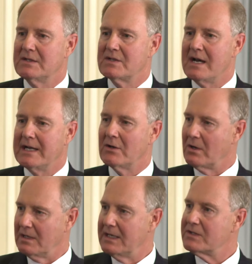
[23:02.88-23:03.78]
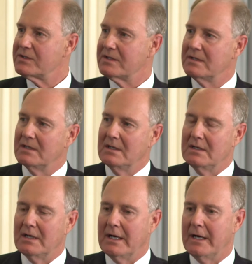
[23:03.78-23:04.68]
is high on our list.
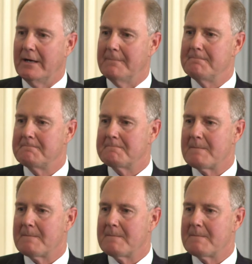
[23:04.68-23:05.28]
Um,